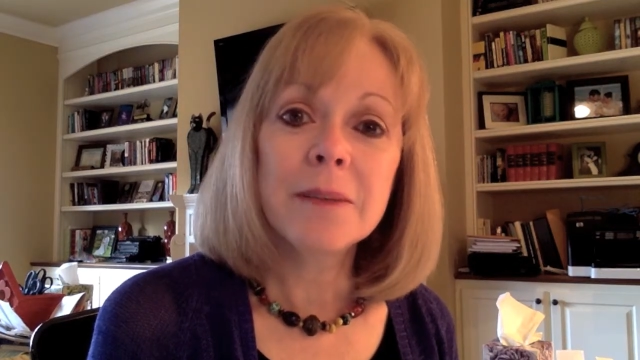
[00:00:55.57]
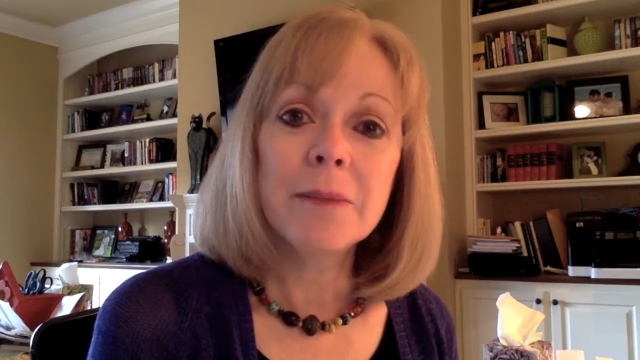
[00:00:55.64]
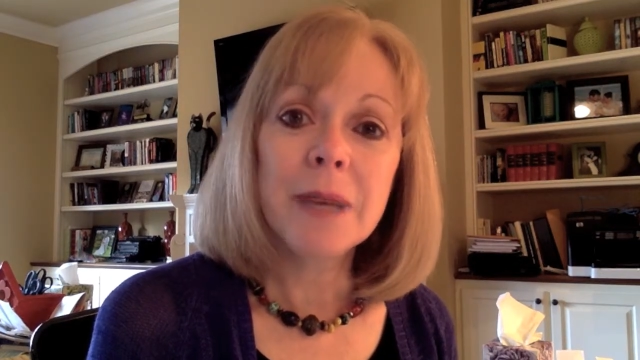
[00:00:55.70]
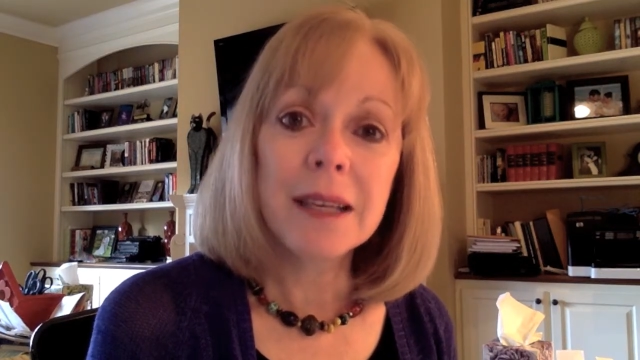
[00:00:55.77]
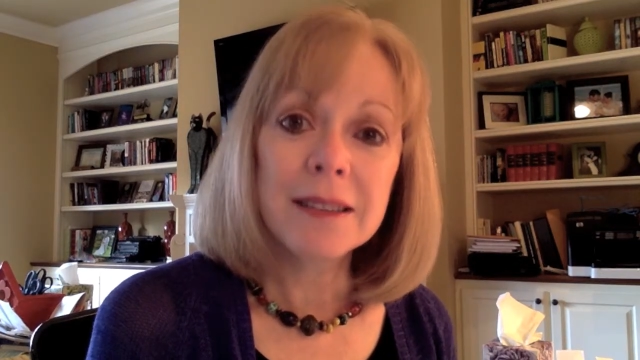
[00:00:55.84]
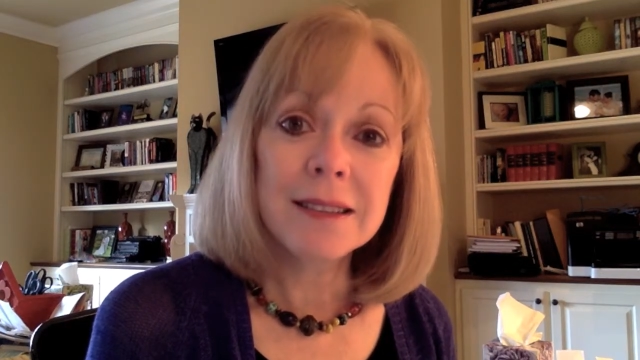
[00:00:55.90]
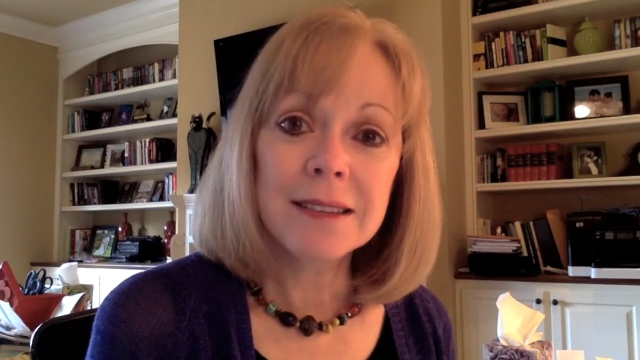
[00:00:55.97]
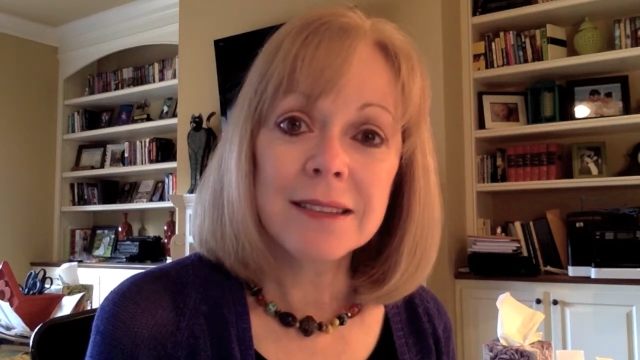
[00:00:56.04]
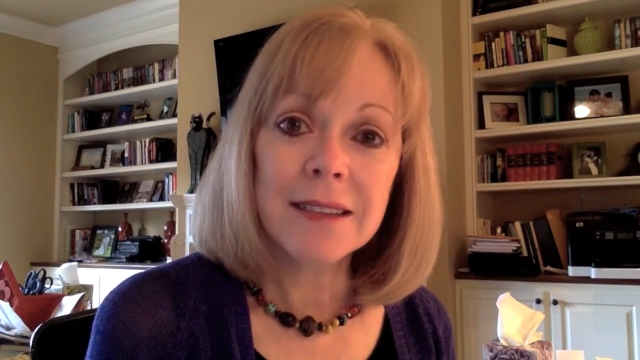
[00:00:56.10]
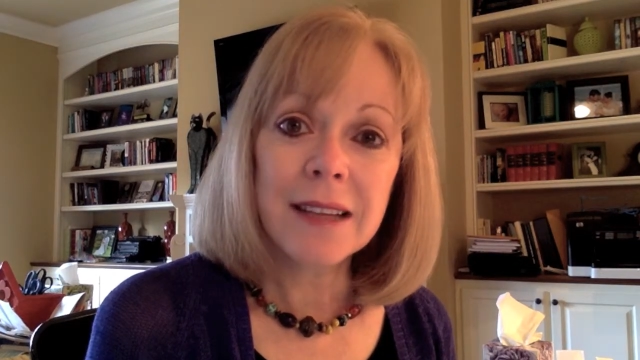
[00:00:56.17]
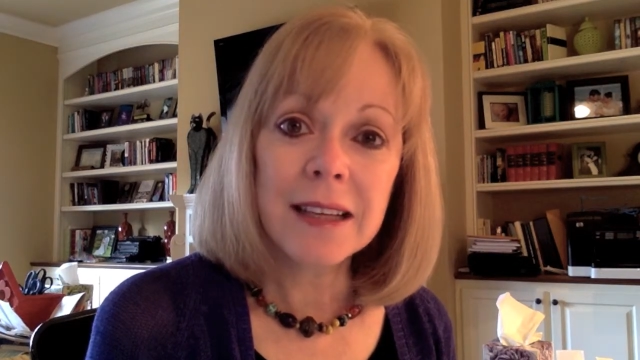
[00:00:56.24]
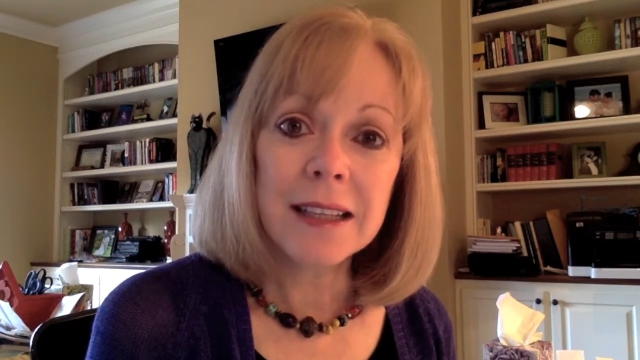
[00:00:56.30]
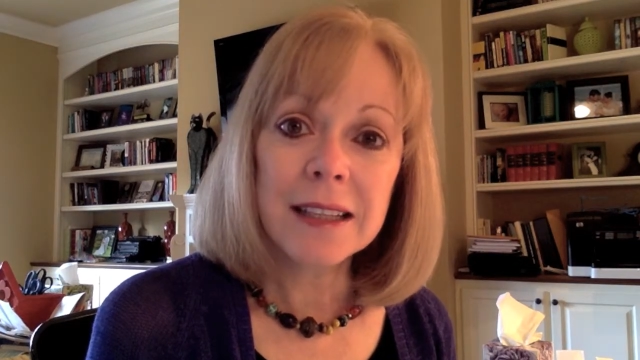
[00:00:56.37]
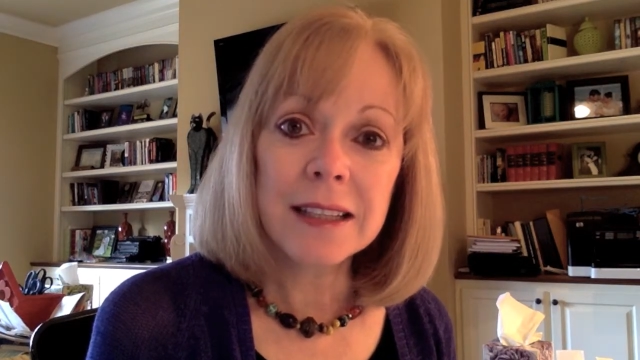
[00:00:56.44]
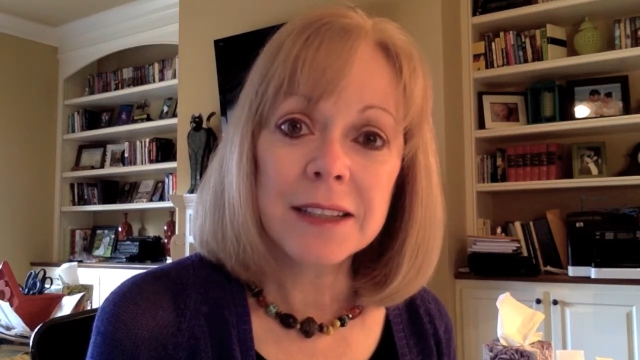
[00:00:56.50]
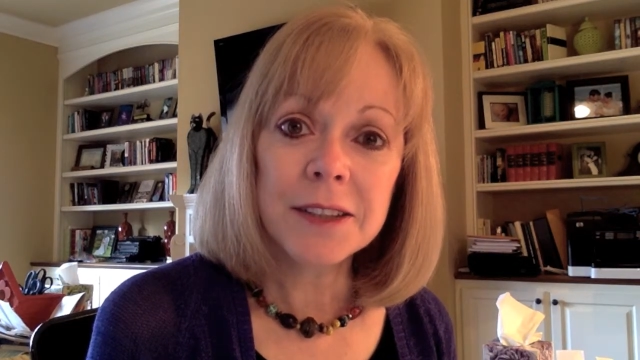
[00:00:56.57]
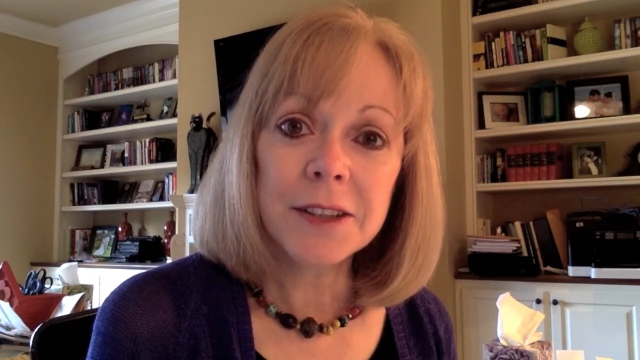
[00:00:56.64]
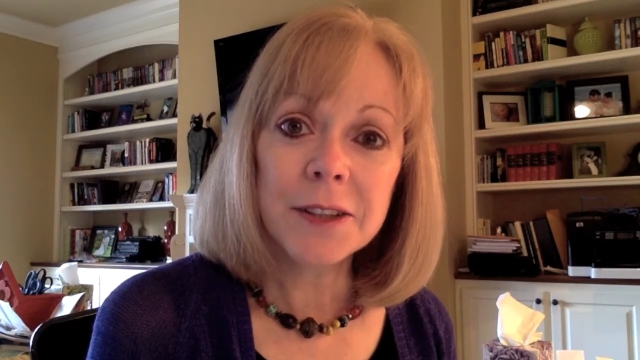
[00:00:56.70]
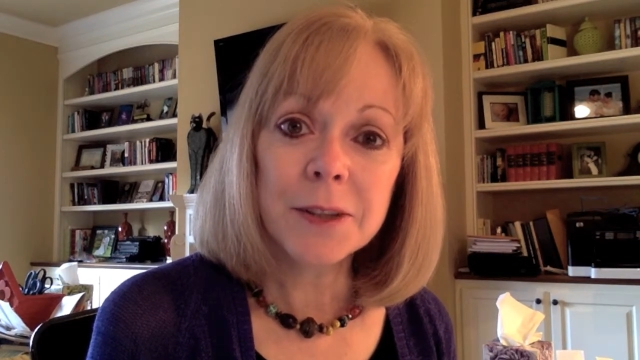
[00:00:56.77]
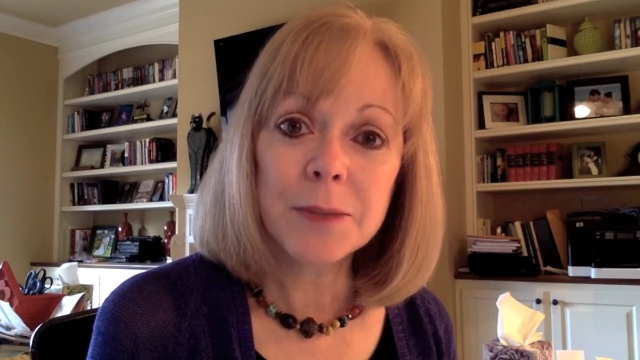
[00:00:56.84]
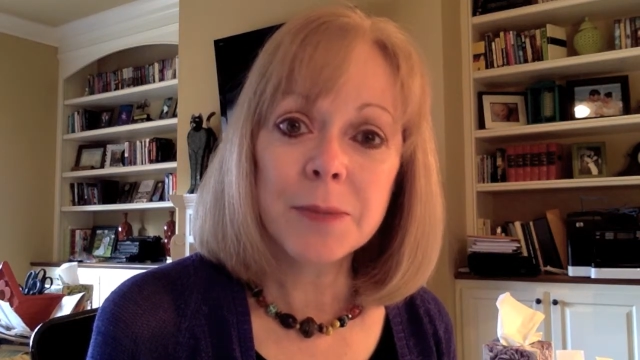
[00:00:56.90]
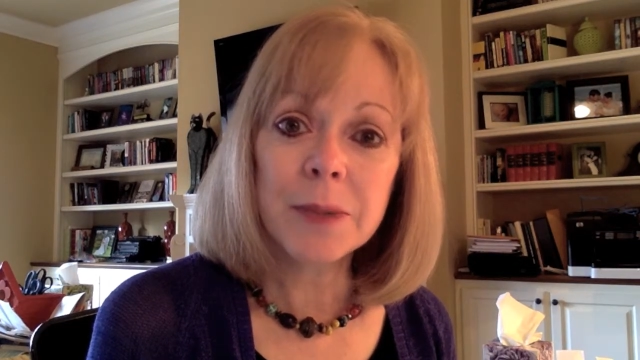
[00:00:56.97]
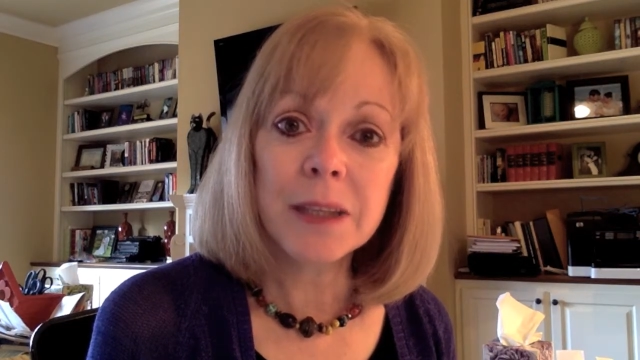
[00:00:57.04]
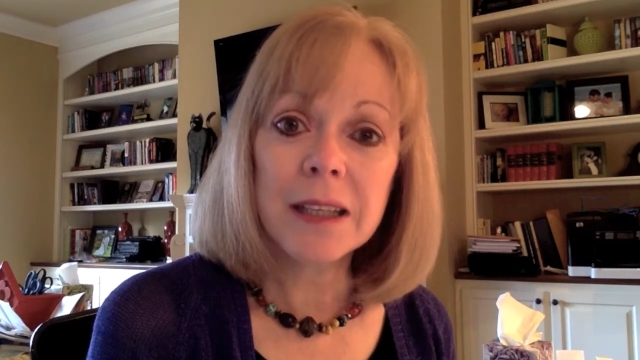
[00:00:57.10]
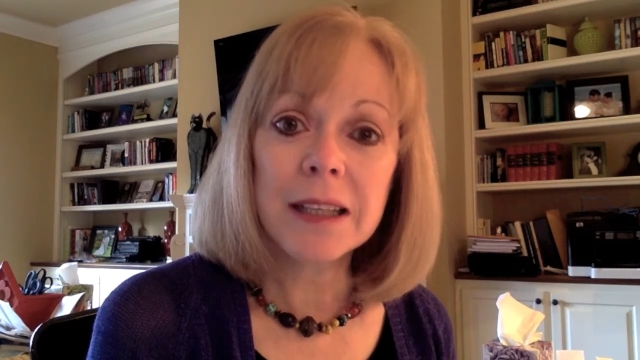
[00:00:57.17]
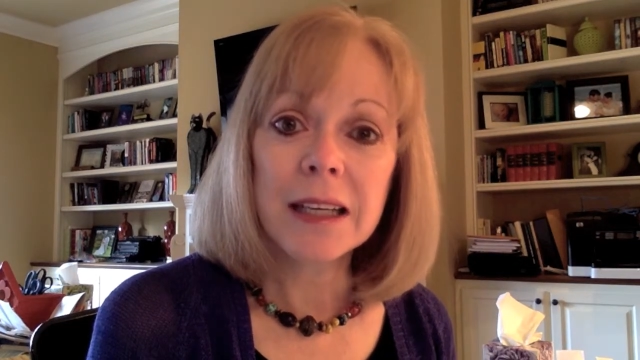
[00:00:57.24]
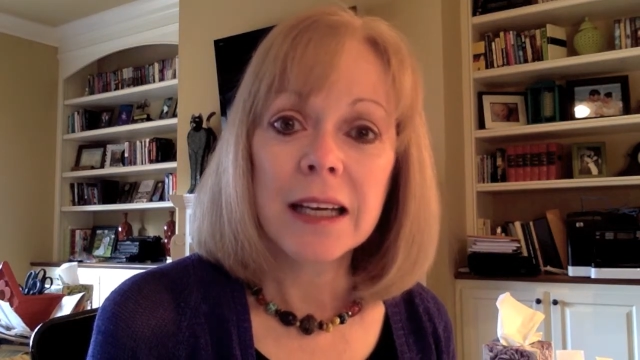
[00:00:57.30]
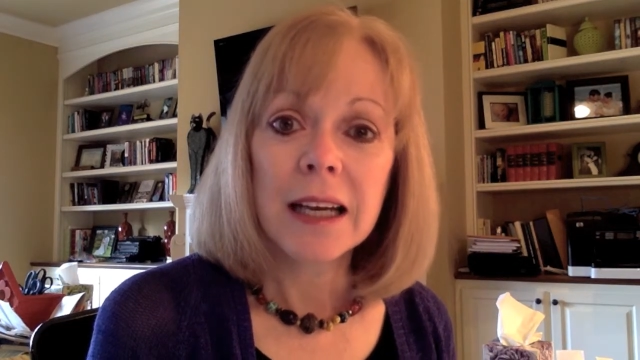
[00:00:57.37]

messes they get into, but